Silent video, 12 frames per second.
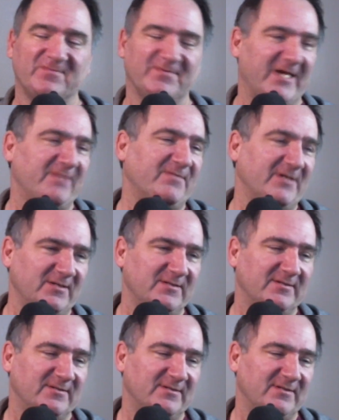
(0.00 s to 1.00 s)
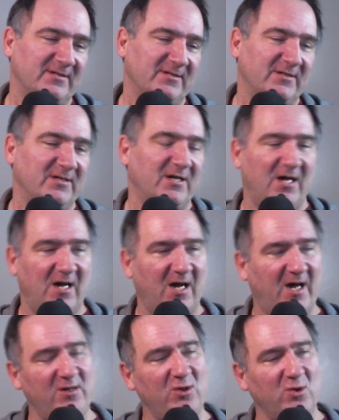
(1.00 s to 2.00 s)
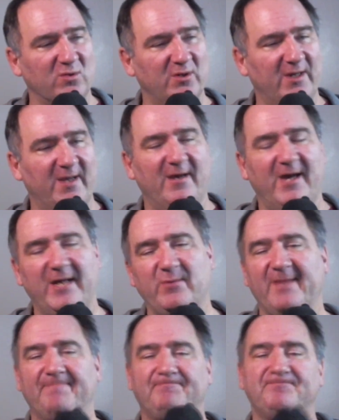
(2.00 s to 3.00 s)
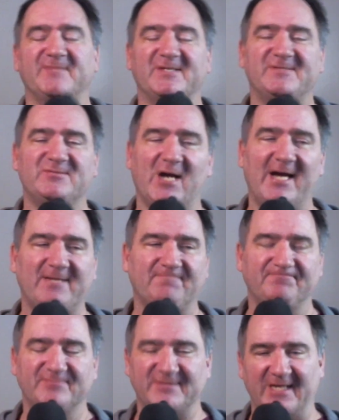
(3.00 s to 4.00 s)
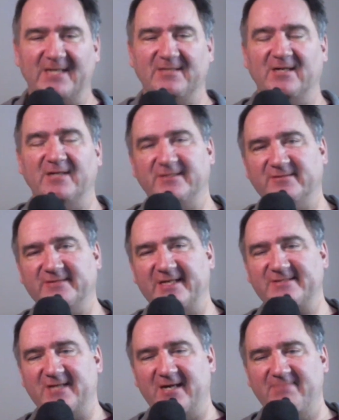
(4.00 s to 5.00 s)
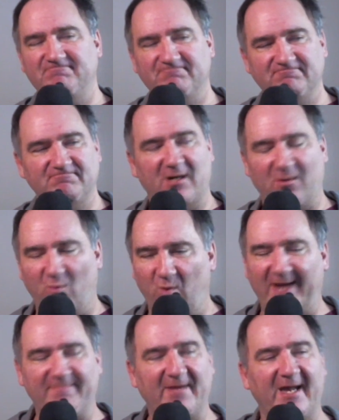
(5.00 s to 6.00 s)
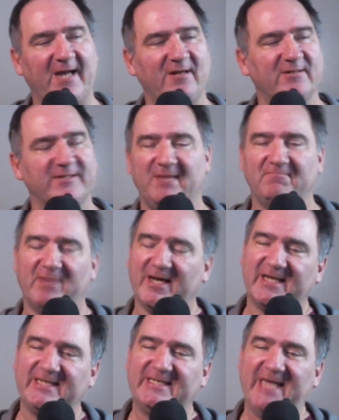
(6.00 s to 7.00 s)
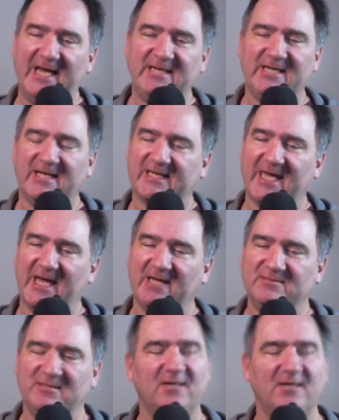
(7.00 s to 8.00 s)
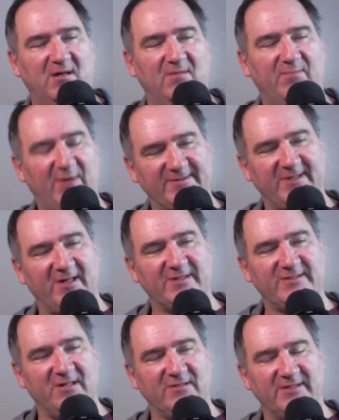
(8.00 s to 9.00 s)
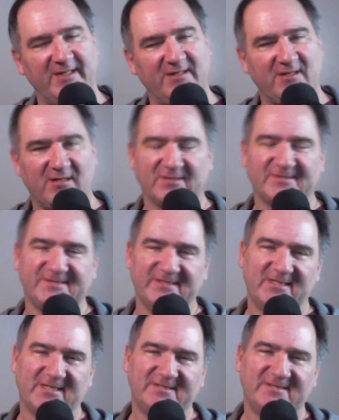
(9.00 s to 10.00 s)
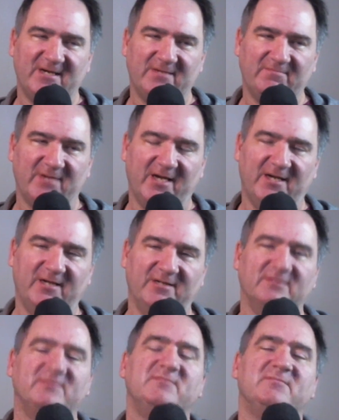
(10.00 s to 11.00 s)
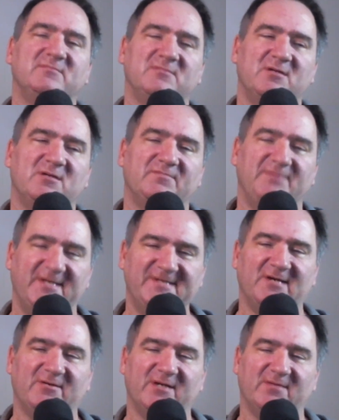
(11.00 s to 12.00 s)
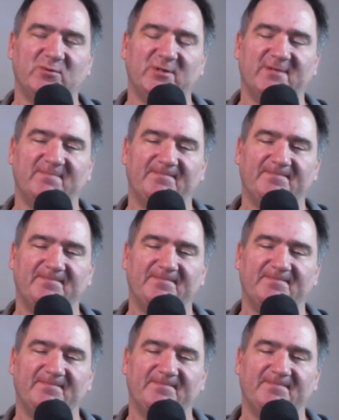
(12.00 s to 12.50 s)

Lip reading: flavor? I don't know. Anyway, this is Drac saying until next time. I whack my hand on that mic again and again. But I'll talk to y'all later, and I'll see you next time, and peace out, everyone.